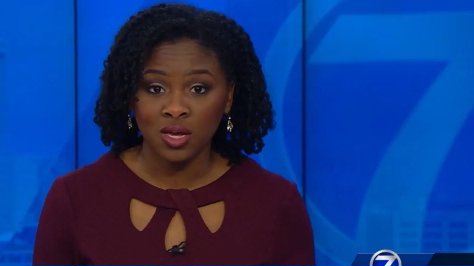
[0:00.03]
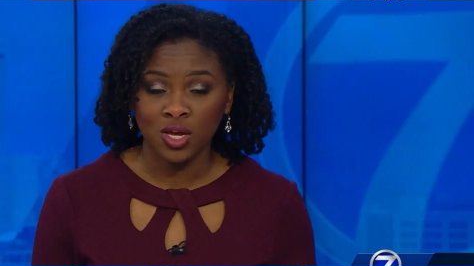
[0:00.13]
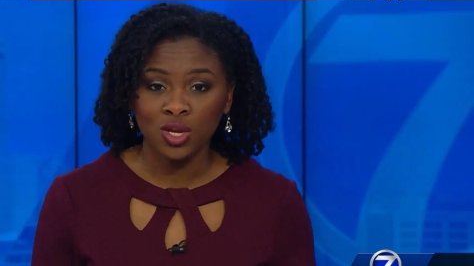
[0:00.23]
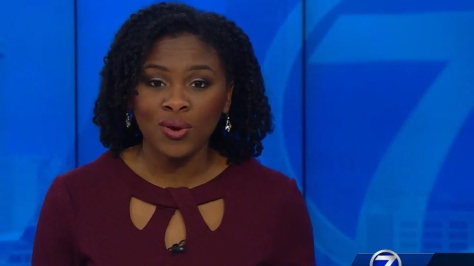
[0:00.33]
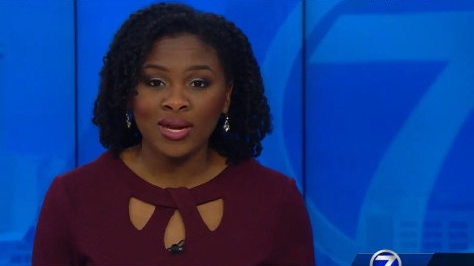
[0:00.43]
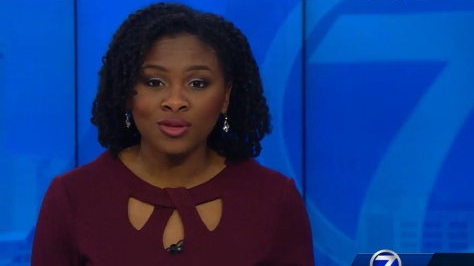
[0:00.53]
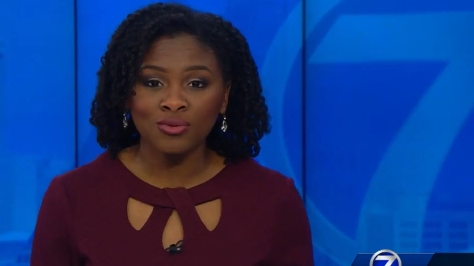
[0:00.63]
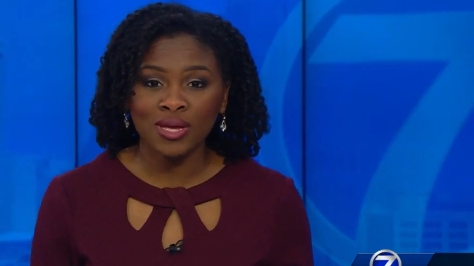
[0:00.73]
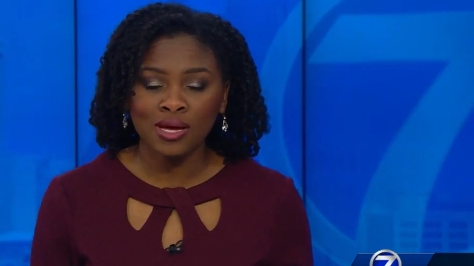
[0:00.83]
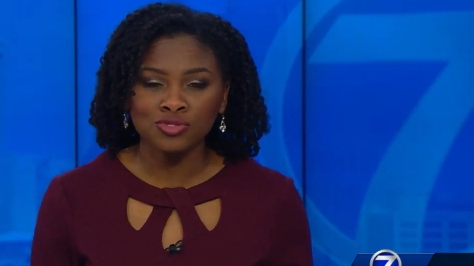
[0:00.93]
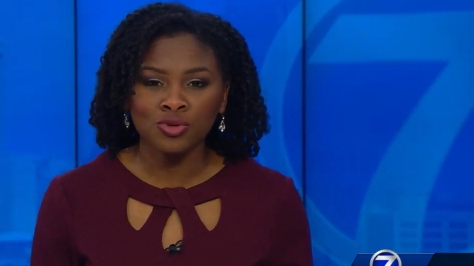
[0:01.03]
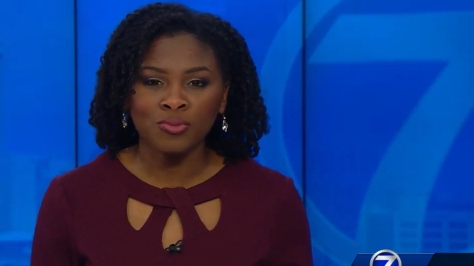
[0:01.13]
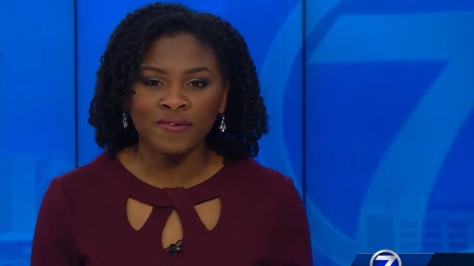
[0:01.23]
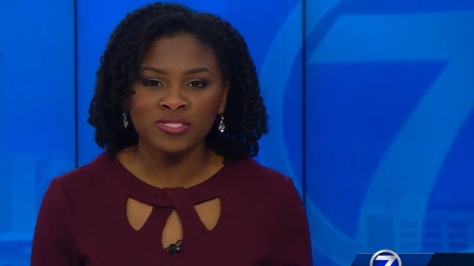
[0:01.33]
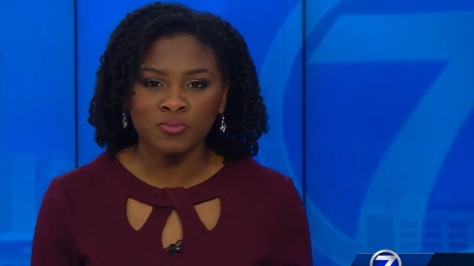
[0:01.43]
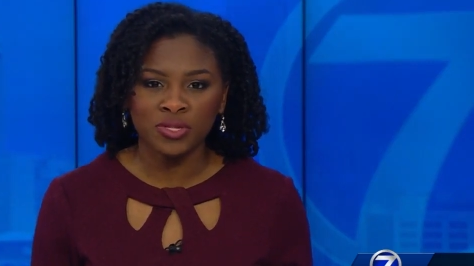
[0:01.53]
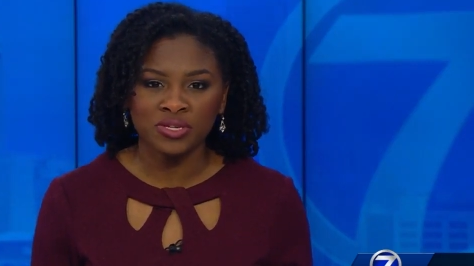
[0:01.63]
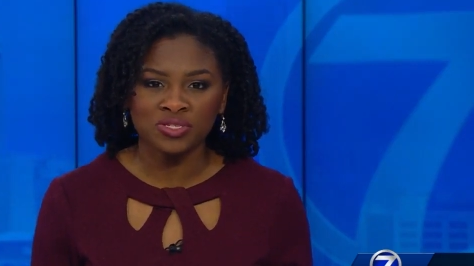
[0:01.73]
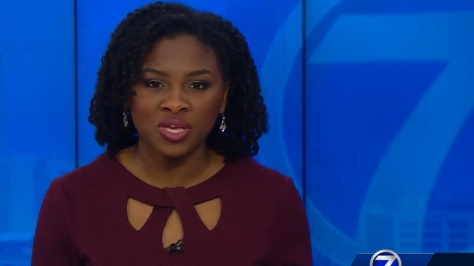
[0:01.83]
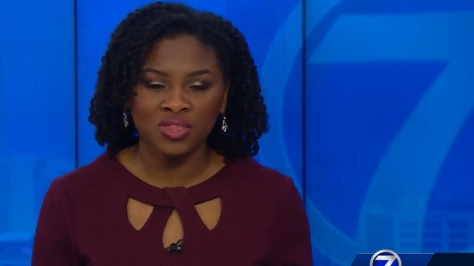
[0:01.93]
New at noon, Council Bluffs
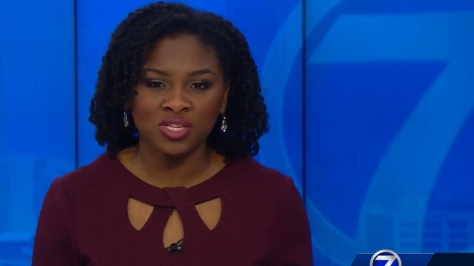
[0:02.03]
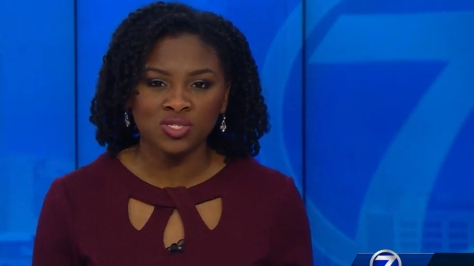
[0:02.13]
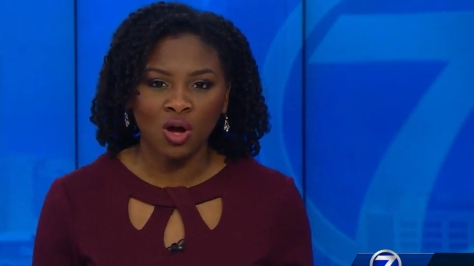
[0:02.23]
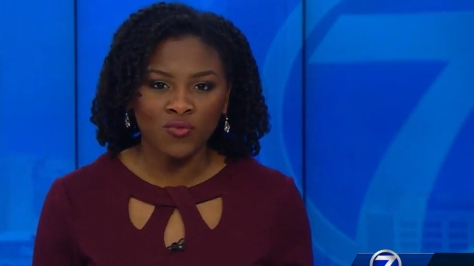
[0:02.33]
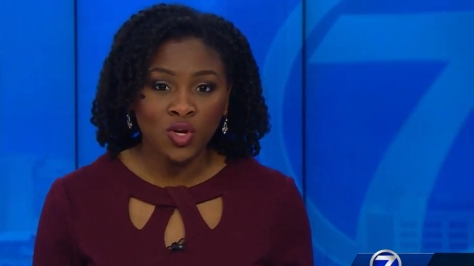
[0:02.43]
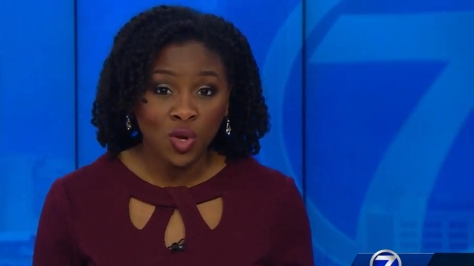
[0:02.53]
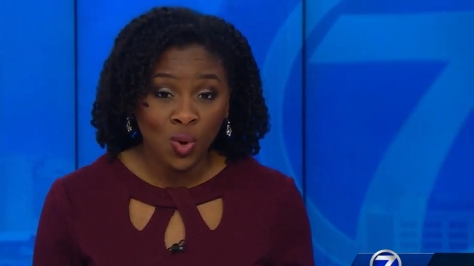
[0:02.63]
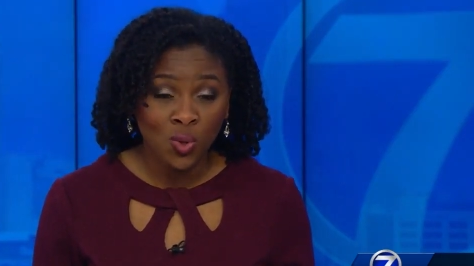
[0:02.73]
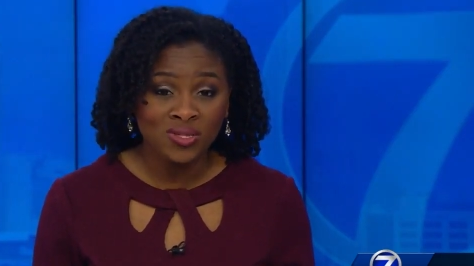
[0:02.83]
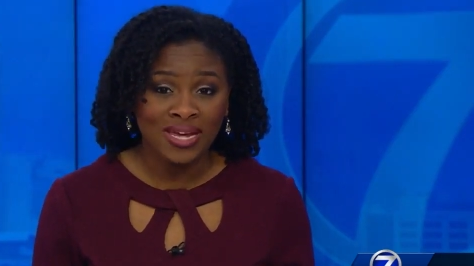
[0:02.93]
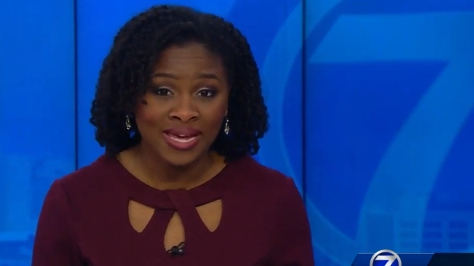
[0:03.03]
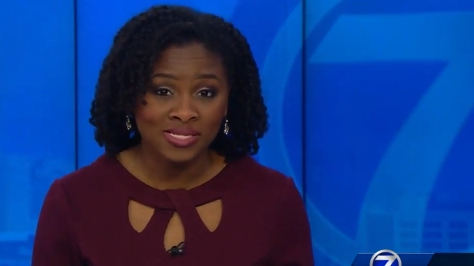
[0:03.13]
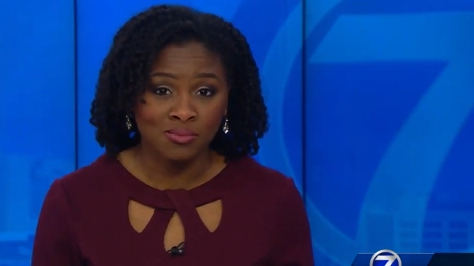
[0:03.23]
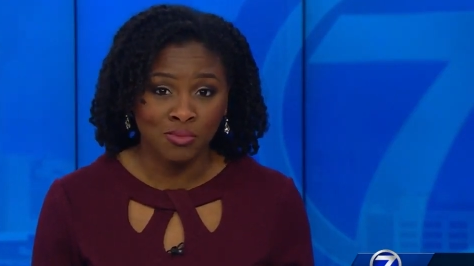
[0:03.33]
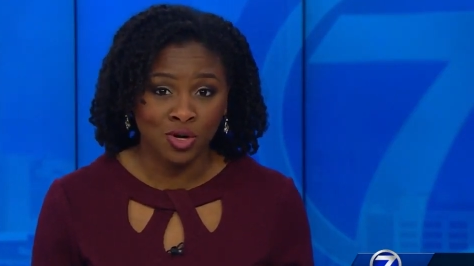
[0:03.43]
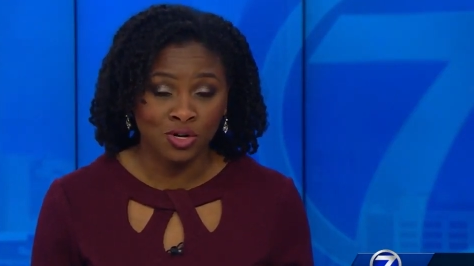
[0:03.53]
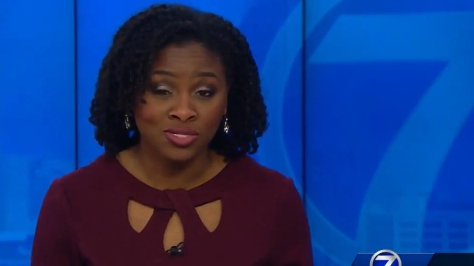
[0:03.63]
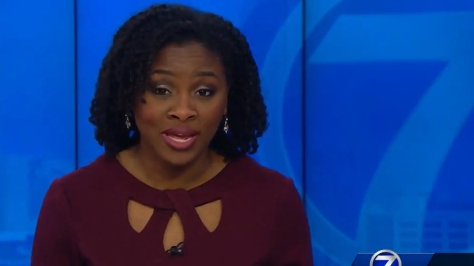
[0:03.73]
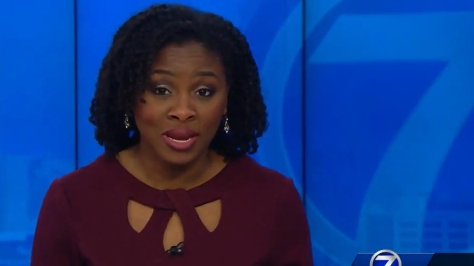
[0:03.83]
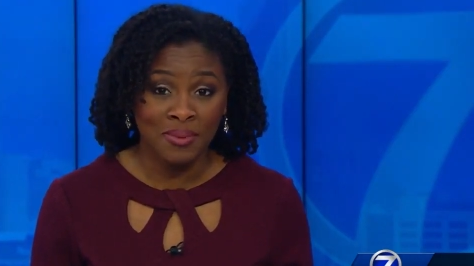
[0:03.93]
police say they solved a cold case
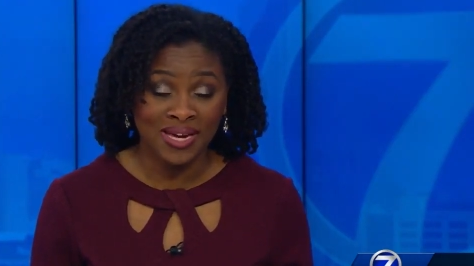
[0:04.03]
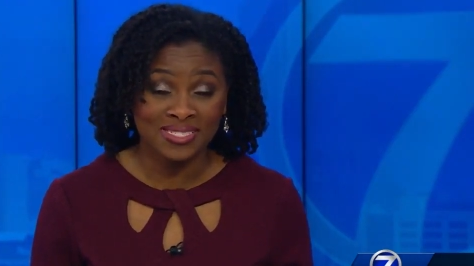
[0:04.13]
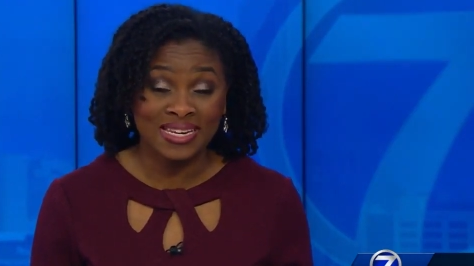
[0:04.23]
murder dating back to